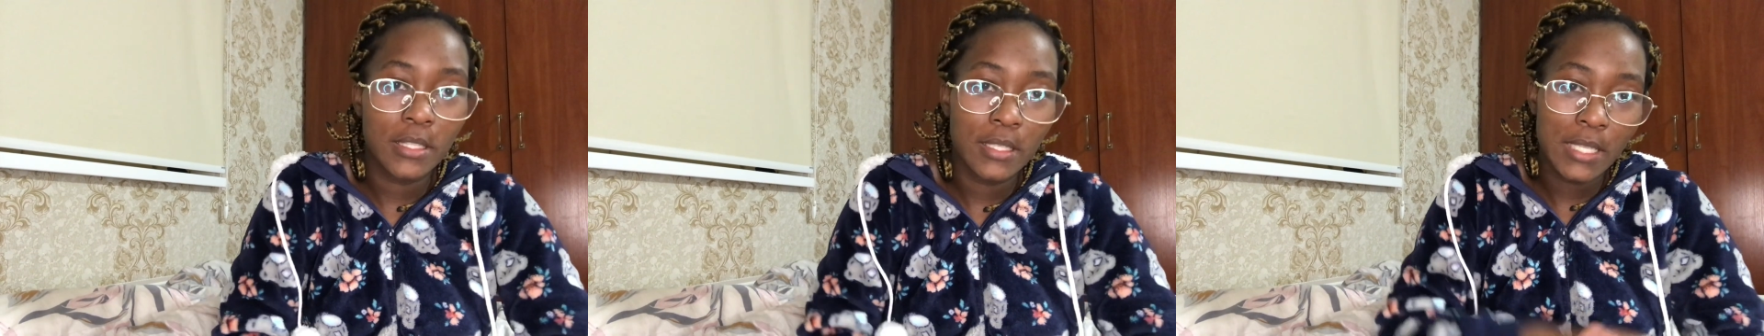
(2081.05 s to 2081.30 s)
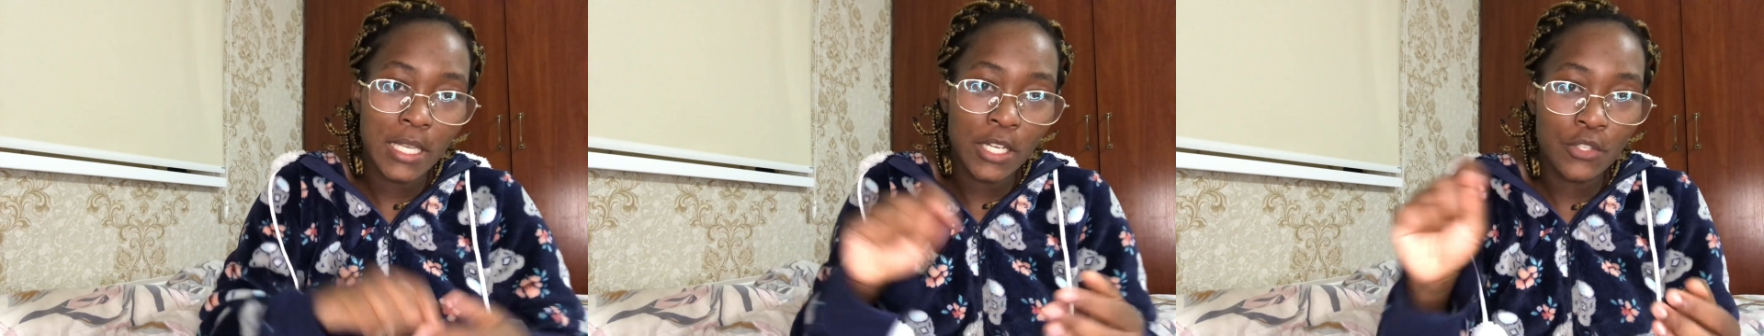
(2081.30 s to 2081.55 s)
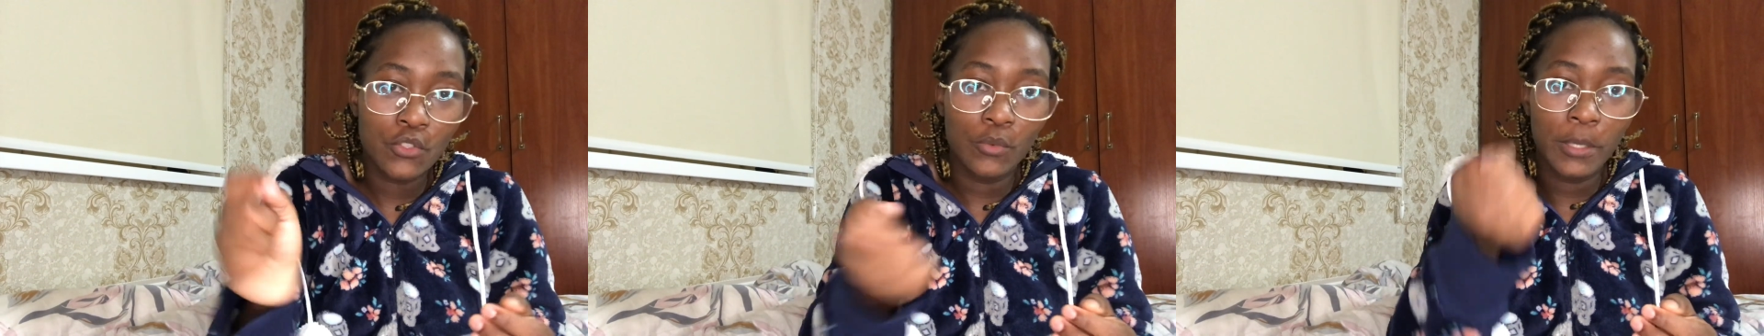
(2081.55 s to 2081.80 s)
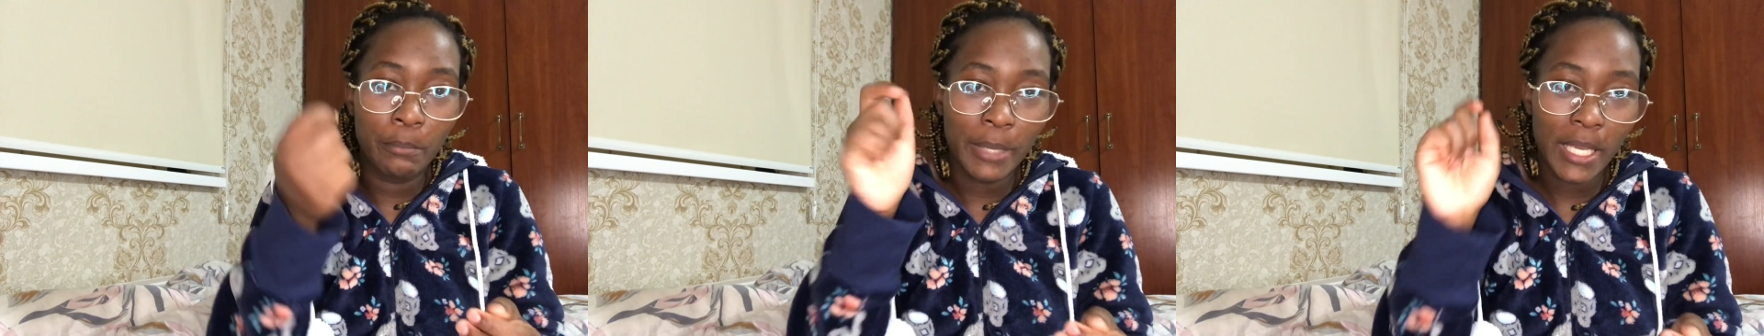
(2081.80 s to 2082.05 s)
They started
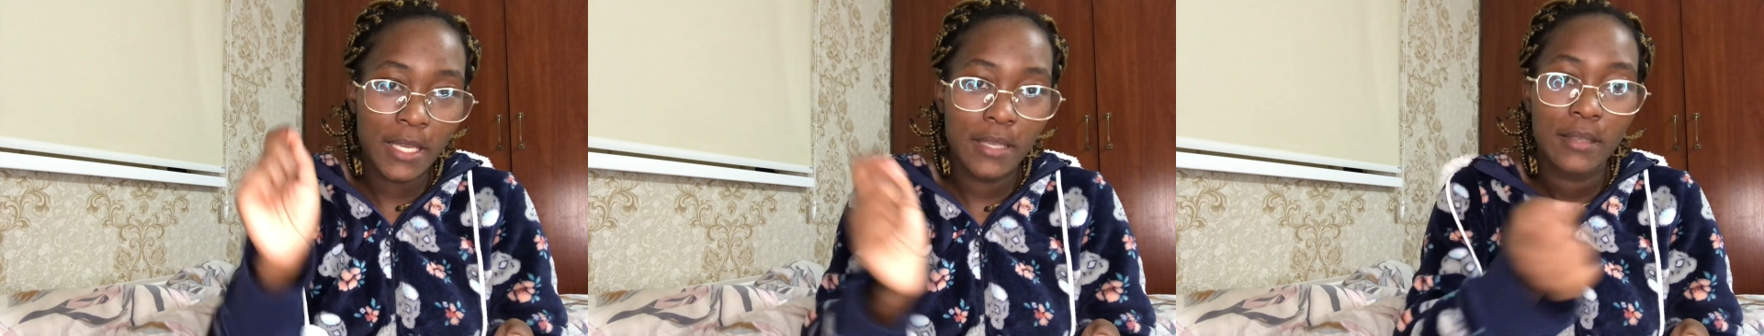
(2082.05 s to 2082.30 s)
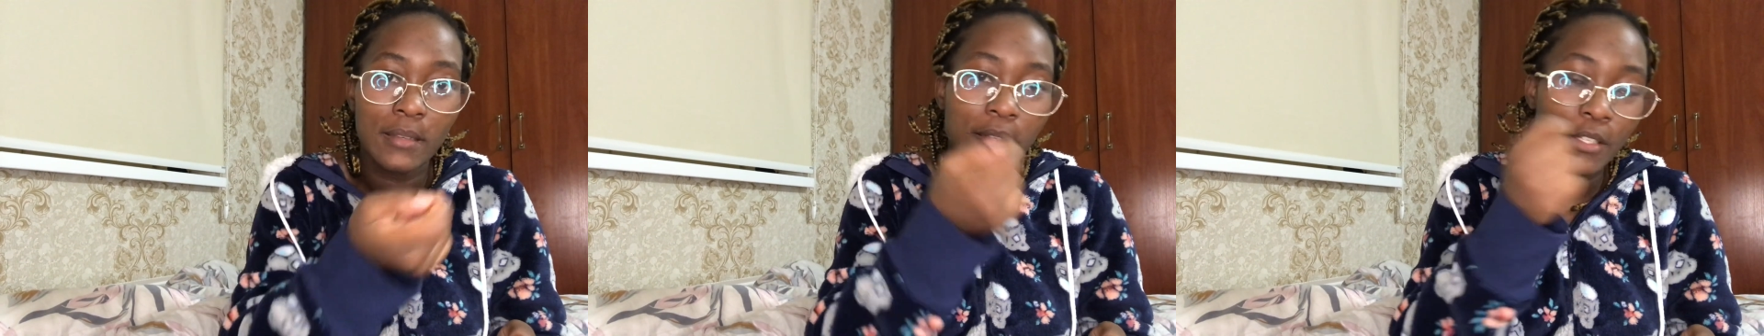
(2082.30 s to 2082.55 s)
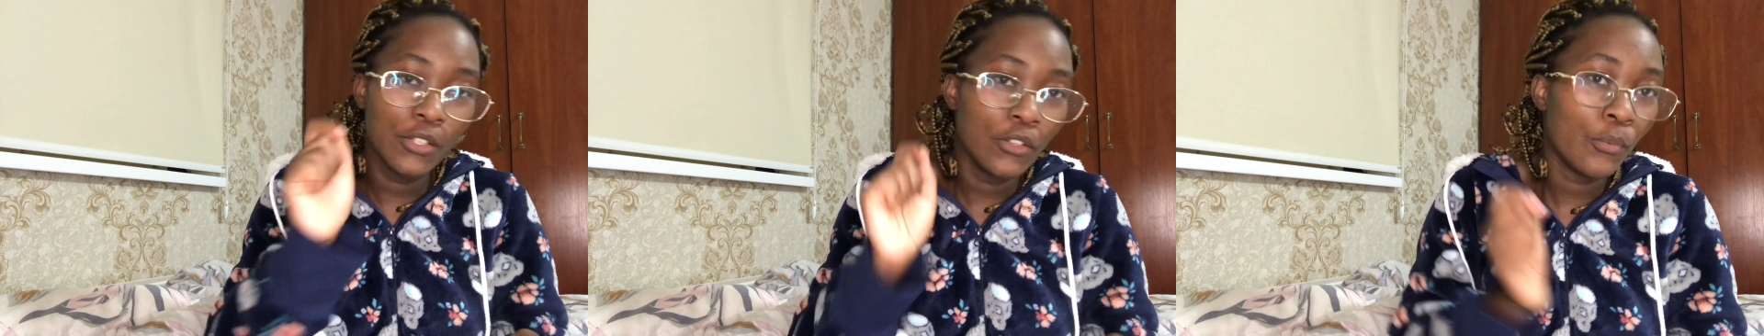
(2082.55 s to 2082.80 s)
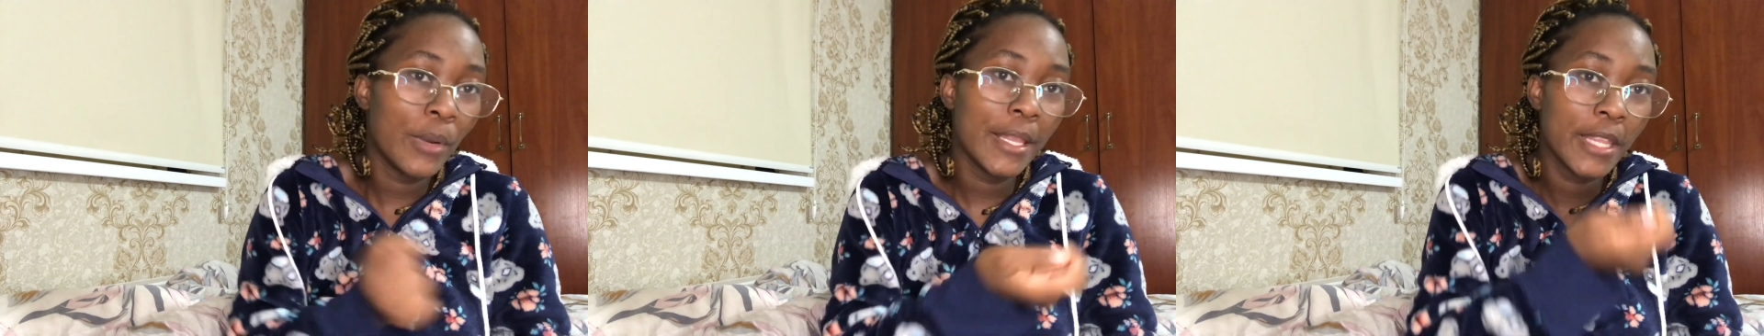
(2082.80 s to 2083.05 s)
sewing back,
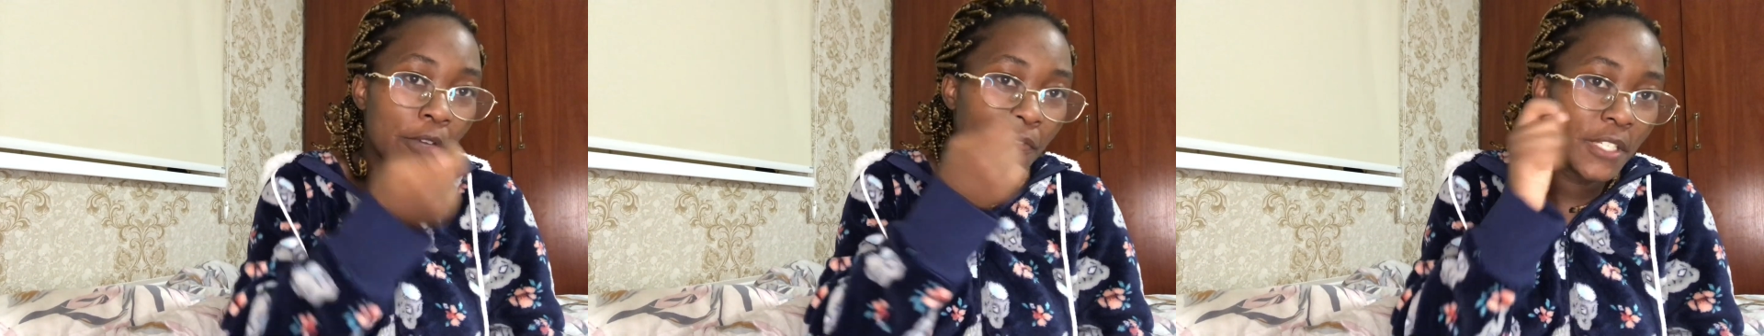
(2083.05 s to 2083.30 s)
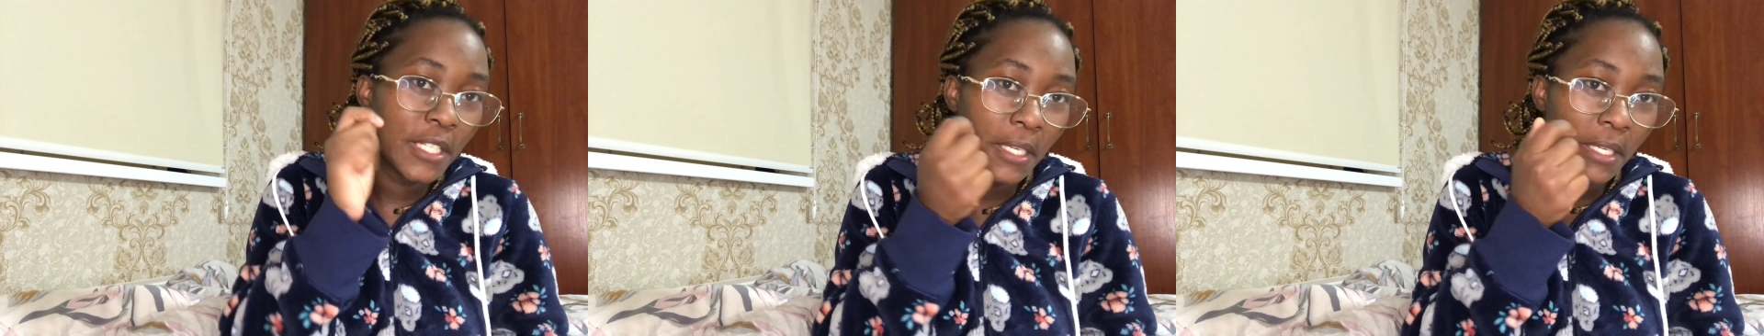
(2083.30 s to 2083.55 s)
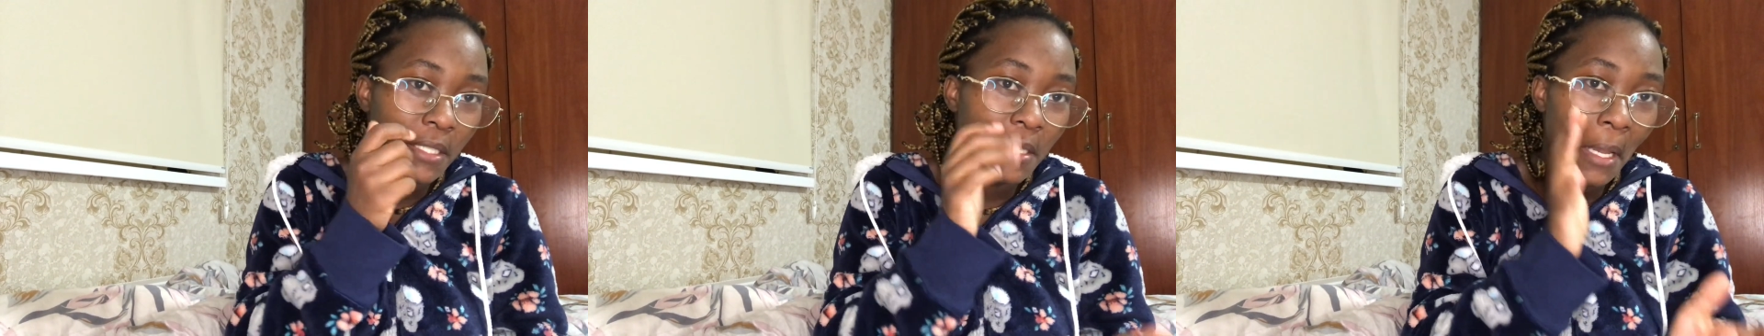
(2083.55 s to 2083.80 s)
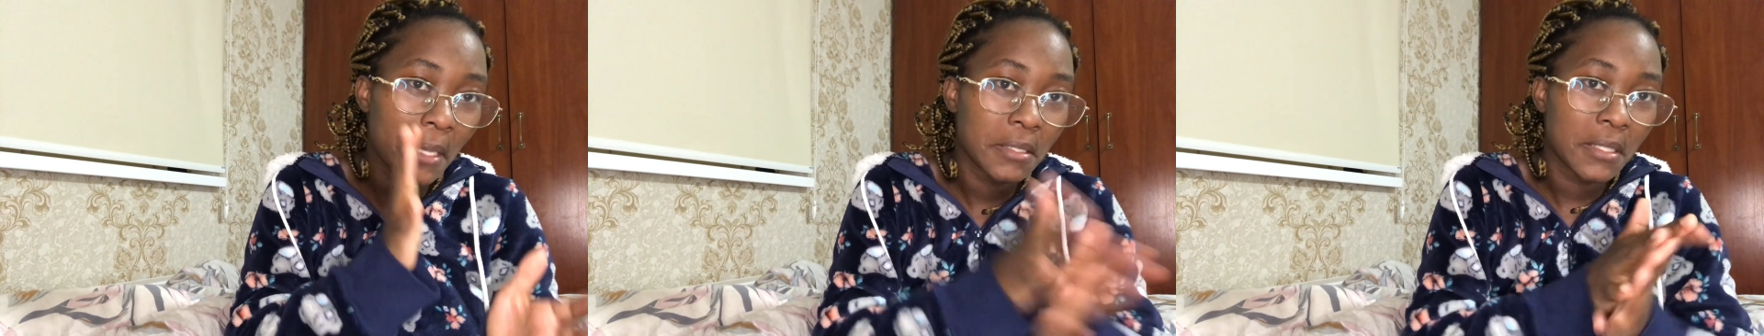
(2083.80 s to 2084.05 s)
where they've teared,
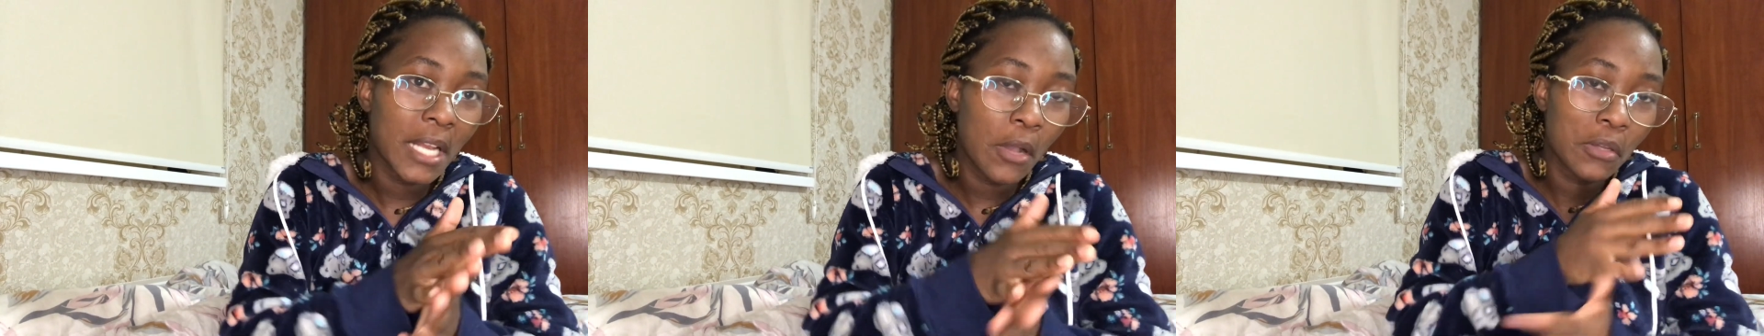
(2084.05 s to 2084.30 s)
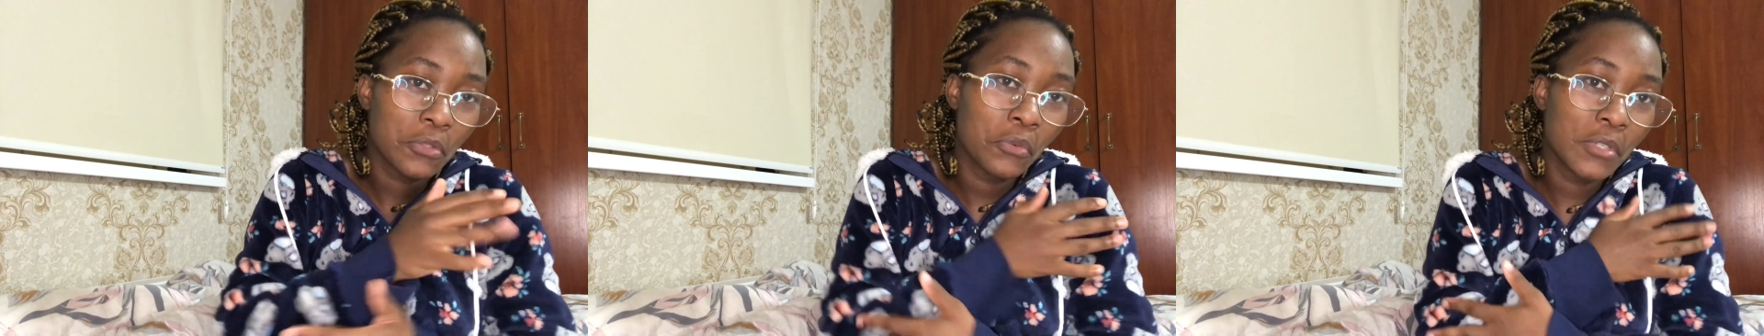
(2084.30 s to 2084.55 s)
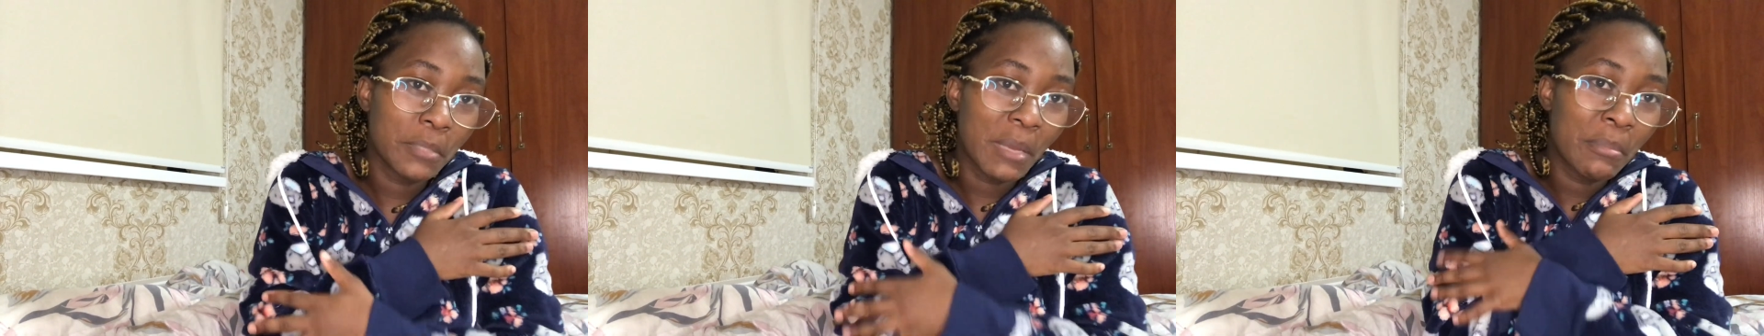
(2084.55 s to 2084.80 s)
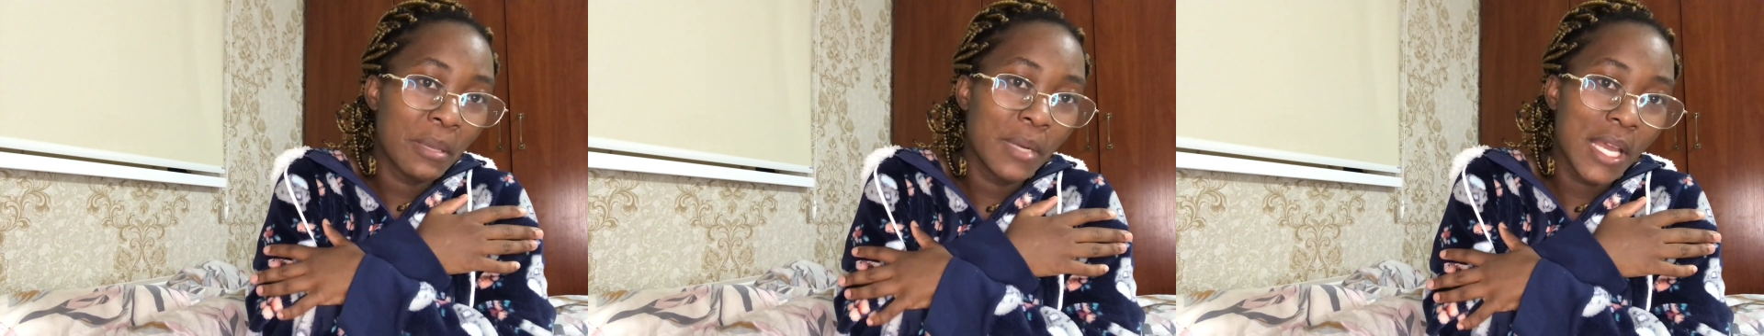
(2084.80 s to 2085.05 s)
guys. And I was holding my
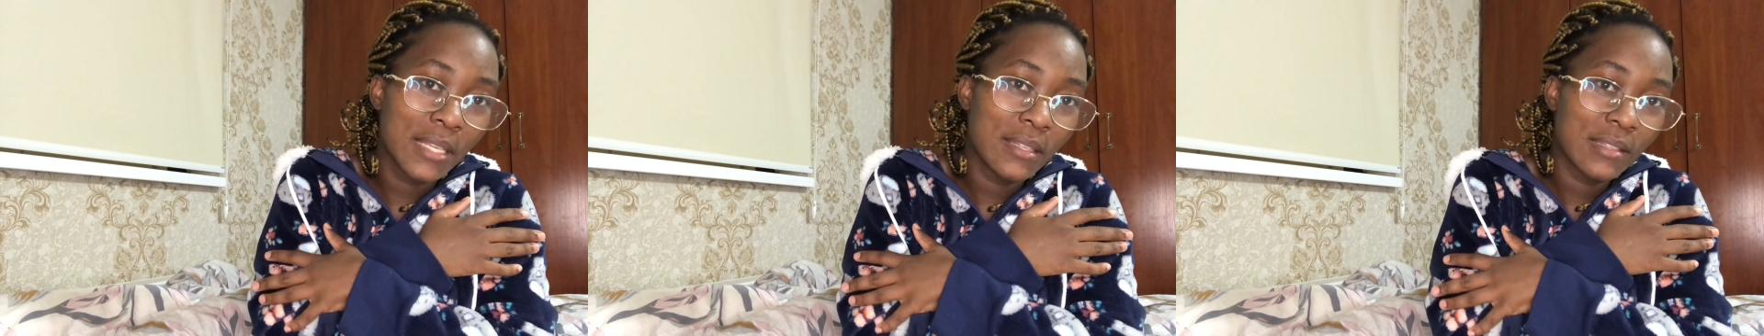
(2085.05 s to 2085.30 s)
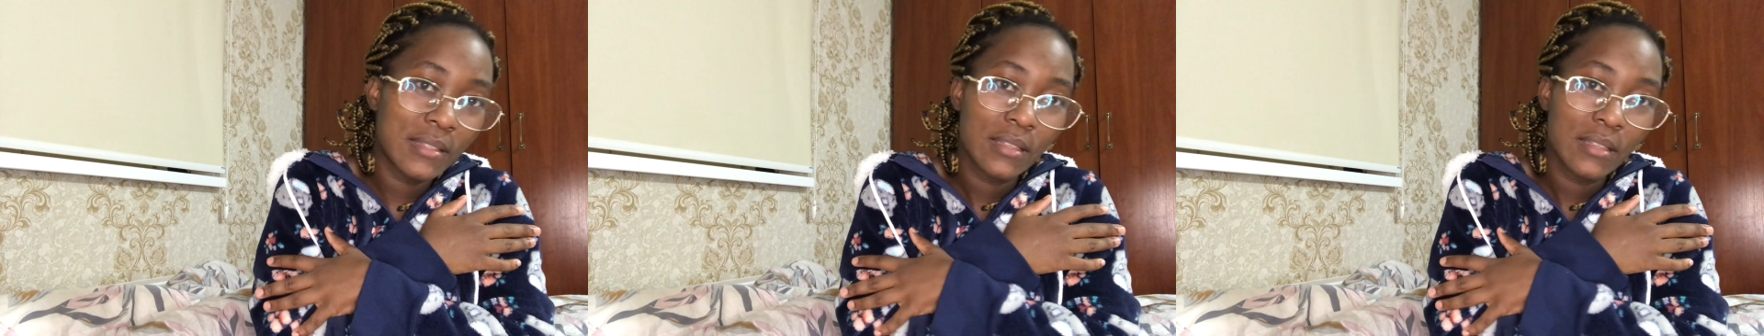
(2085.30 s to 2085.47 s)
baby like this.